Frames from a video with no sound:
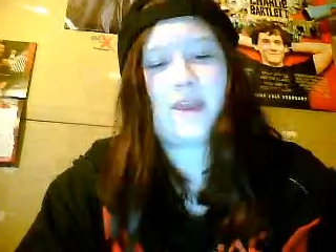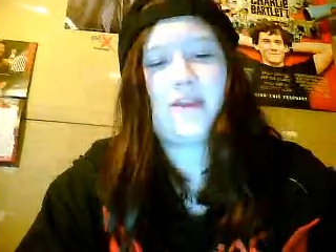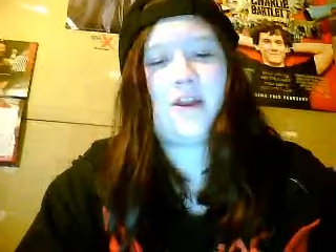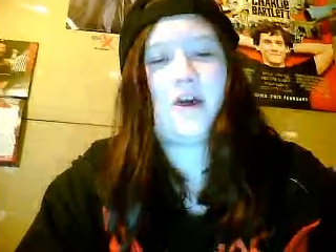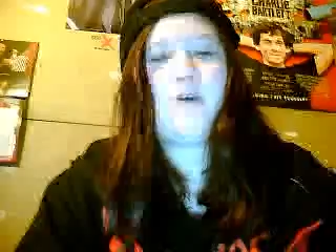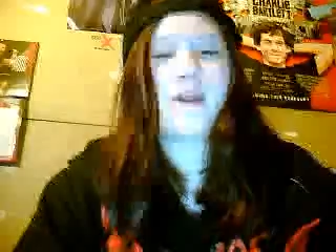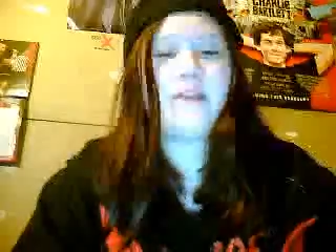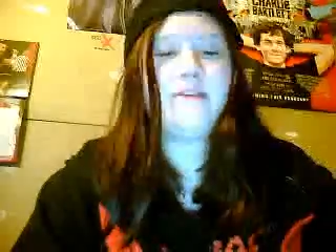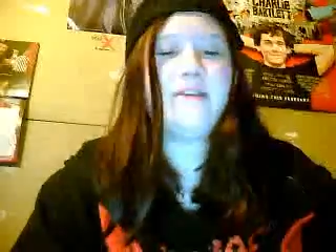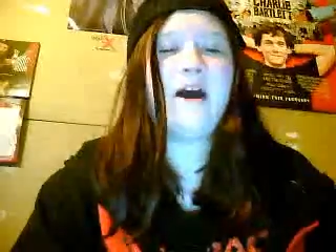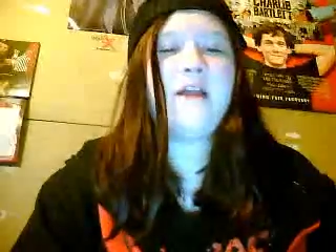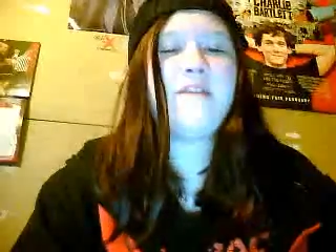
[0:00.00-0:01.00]
And, okay,
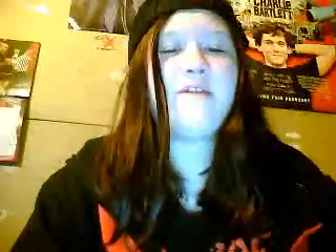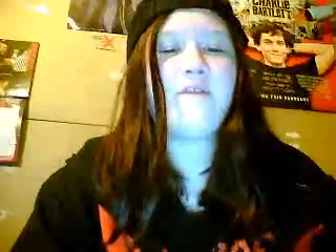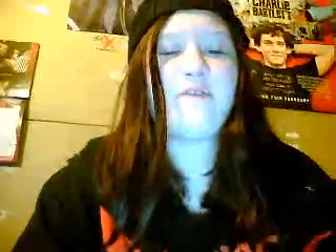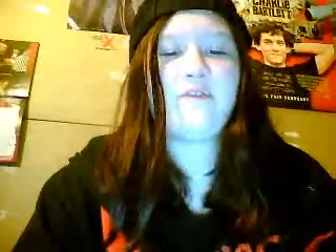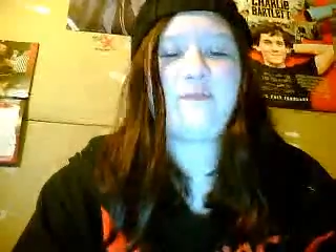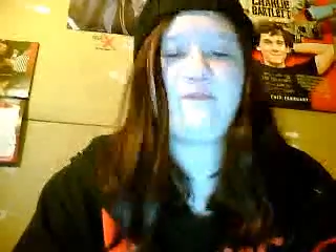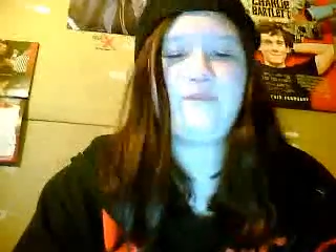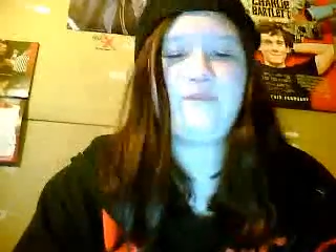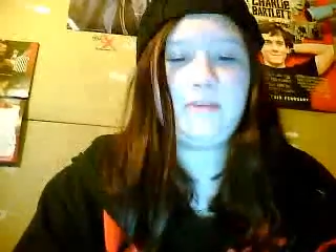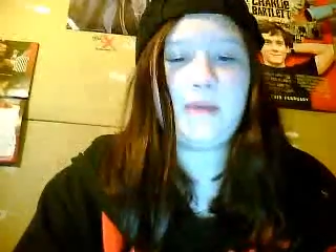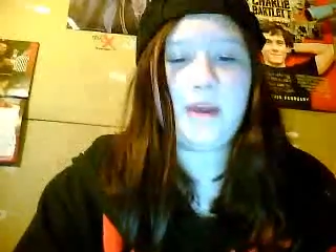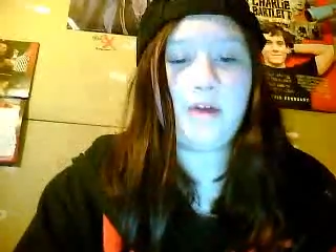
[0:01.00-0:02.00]
none of the
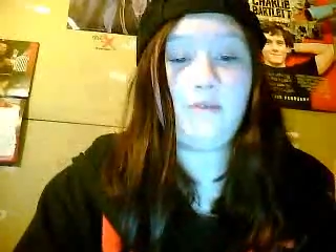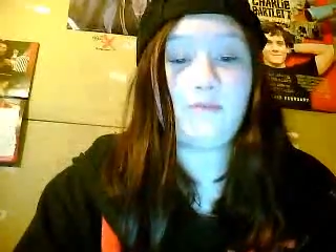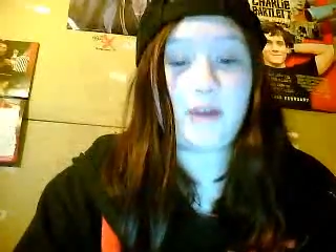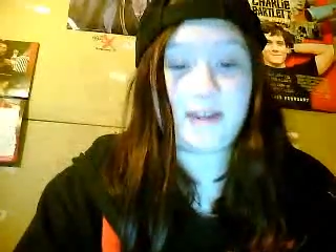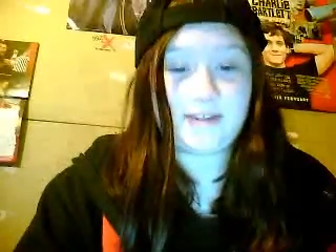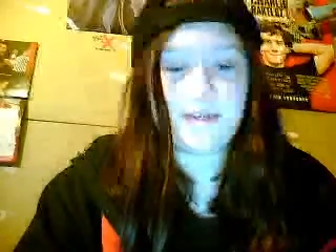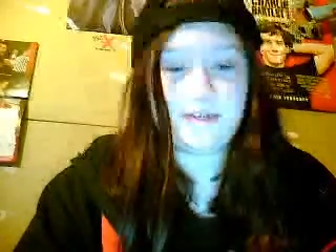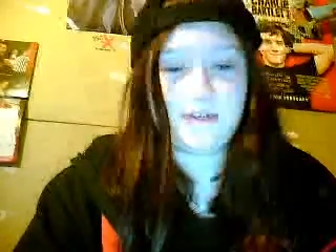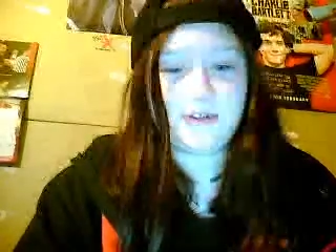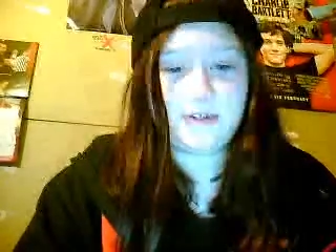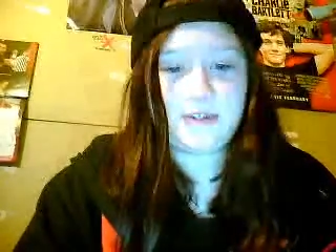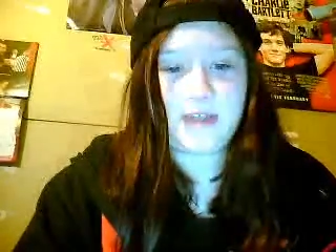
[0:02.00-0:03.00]
female
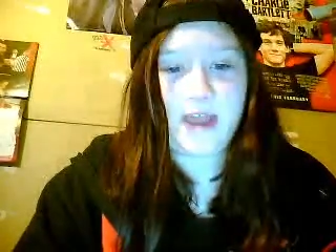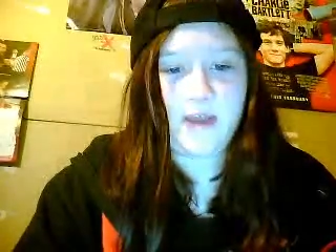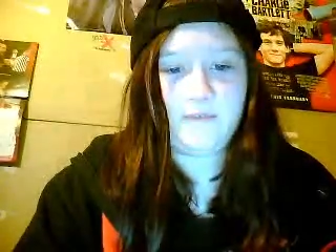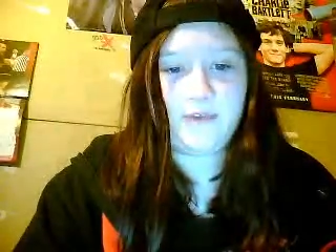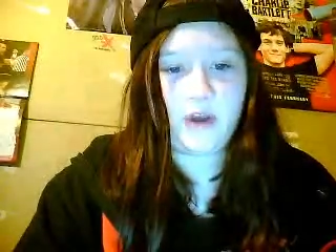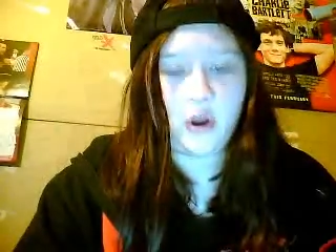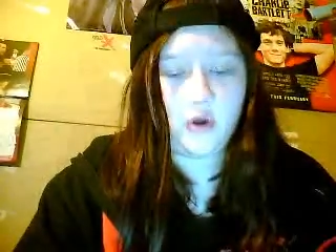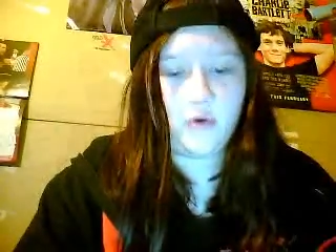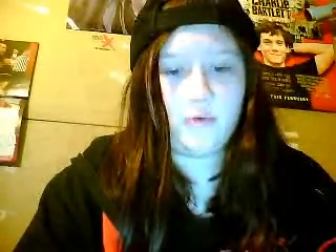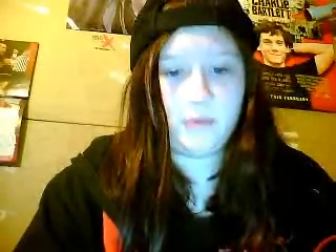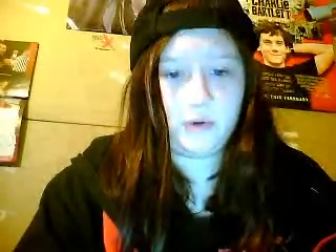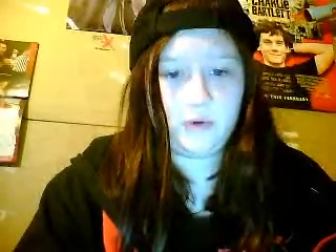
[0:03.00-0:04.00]
wrestlers have their
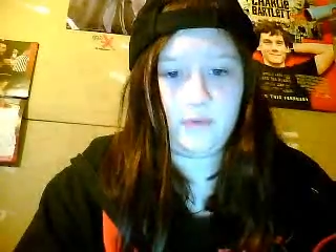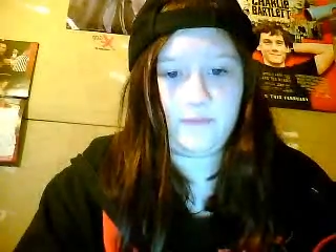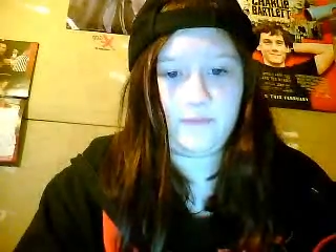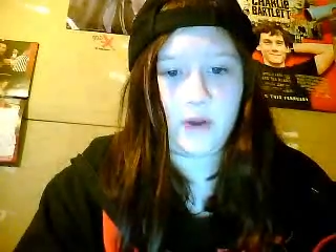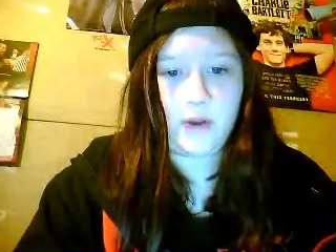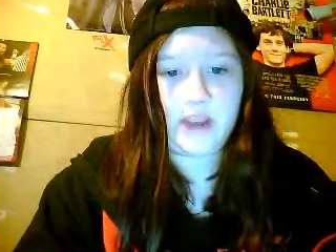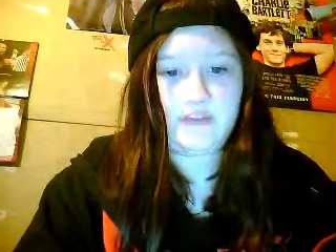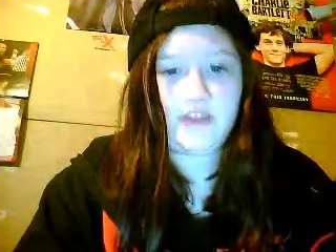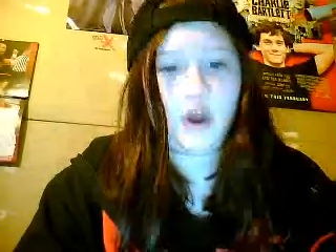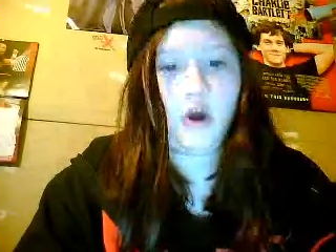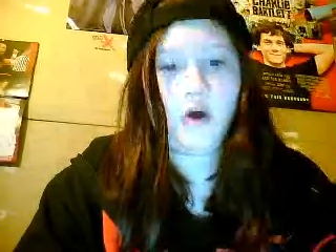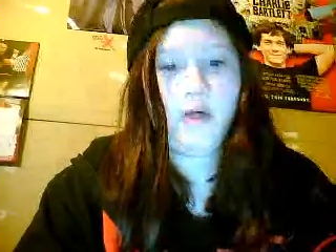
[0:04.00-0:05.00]
own move. Okay,
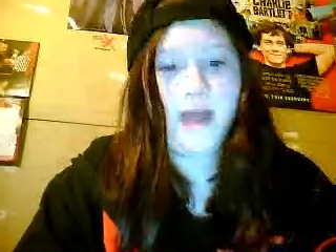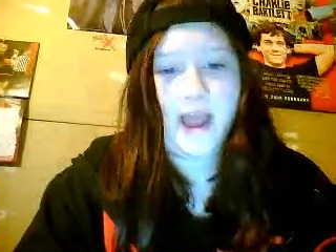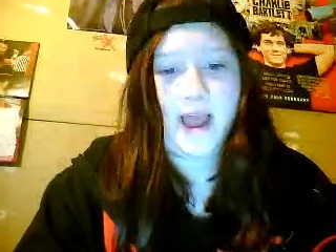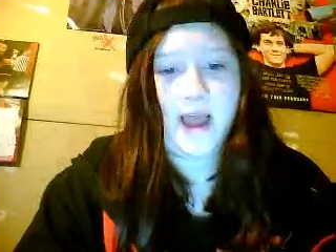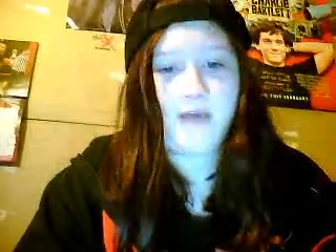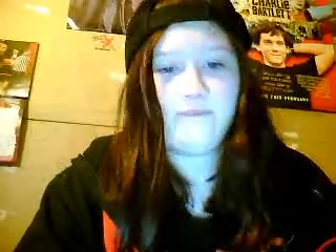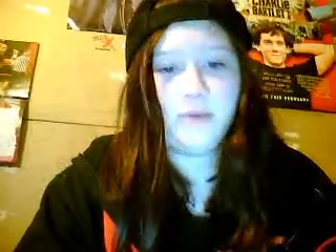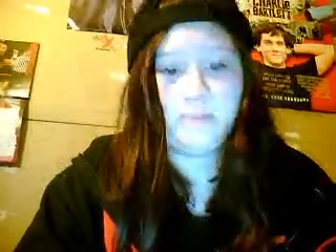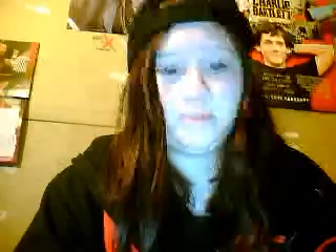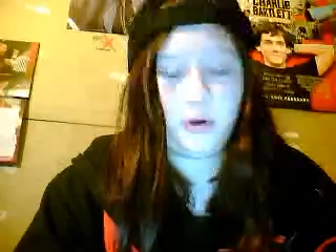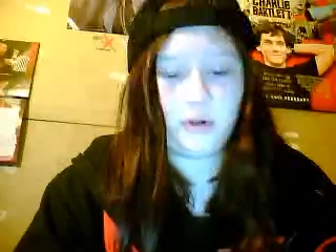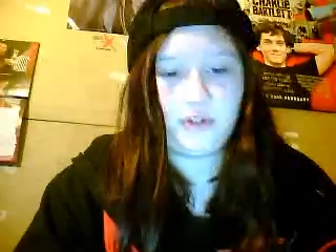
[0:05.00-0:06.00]
they all have the
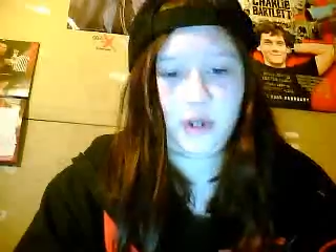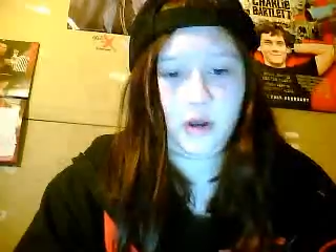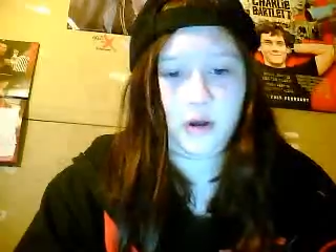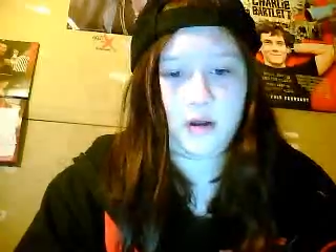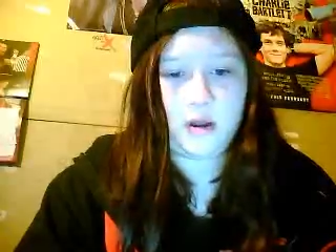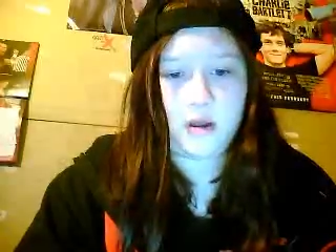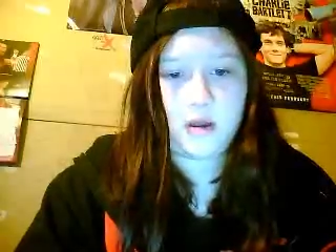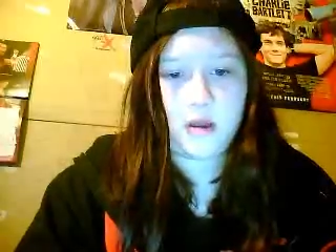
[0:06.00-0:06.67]
bulldog.